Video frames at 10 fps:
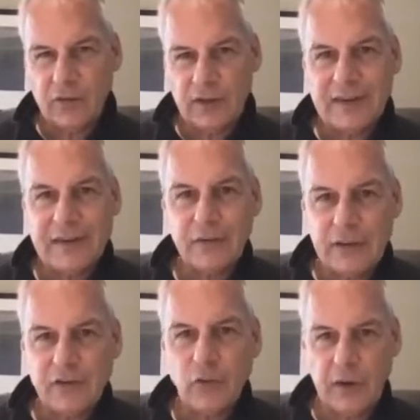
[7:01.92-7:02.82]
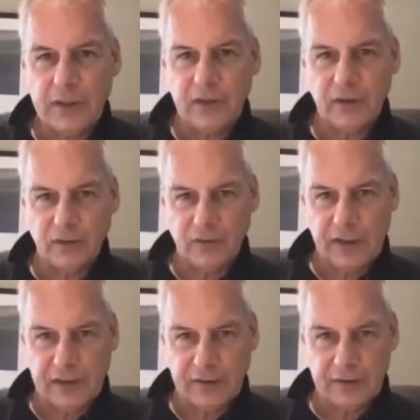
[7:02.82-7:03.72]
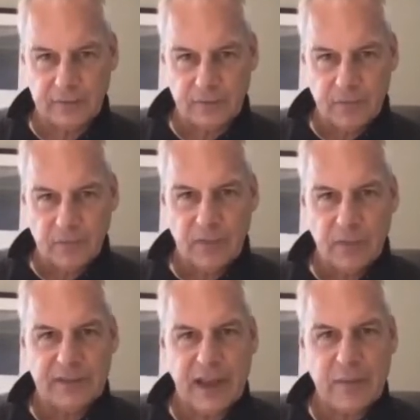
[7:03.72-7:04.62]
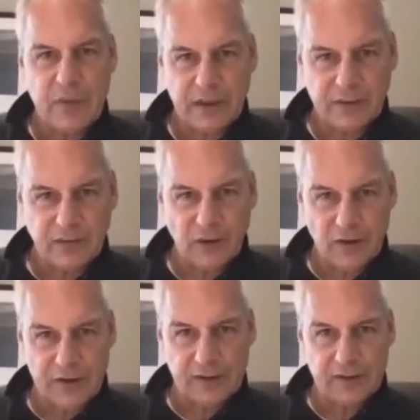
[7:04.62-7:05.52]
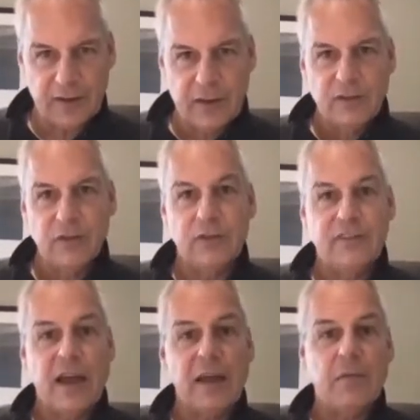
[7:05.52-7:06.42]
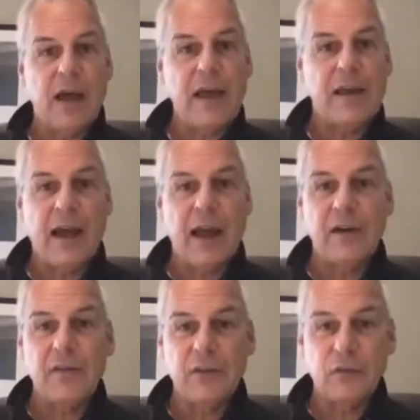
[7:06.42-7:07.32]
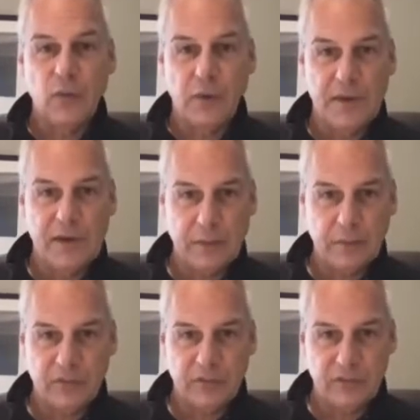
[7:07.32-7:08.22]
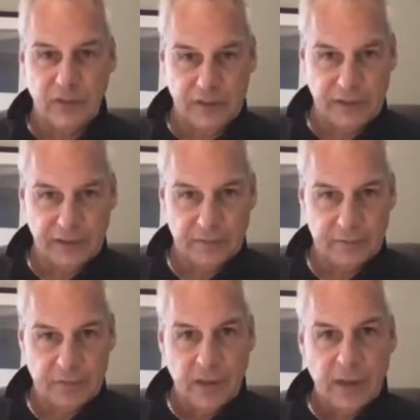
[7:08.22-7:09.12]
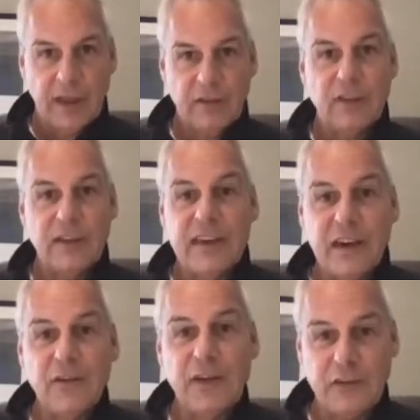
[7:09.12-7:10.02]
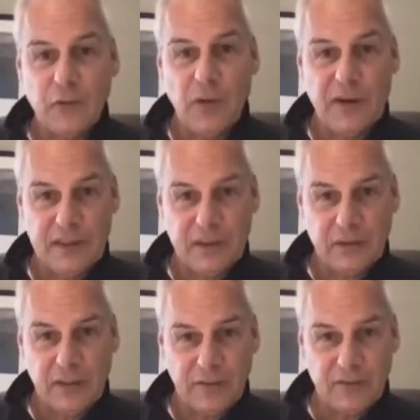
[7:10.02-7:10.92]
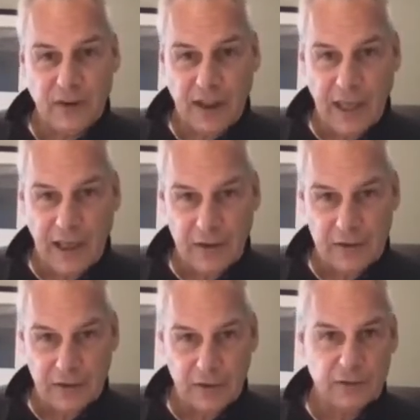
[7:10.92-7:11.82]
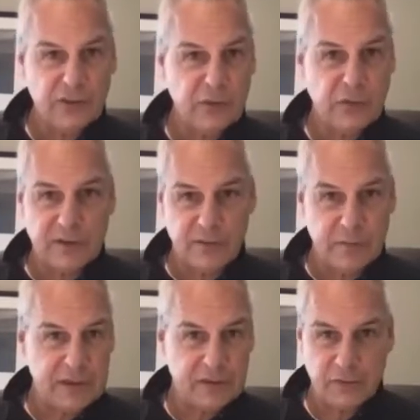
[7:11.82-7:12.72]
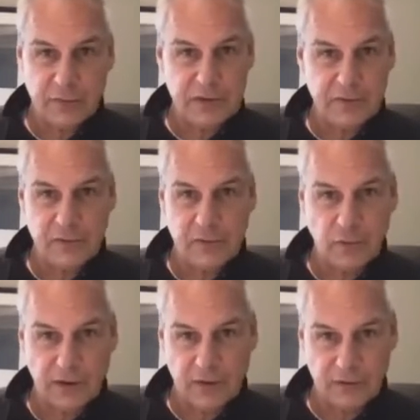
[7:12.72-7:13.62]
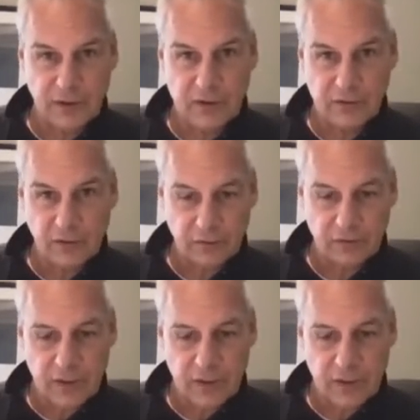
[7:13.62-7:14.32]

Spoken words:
literally 20 years later, from the time that I started to a time I had hired this woman named Cecilia. And literally 20 years after I hired her, and she worked for me in 3 different organizations,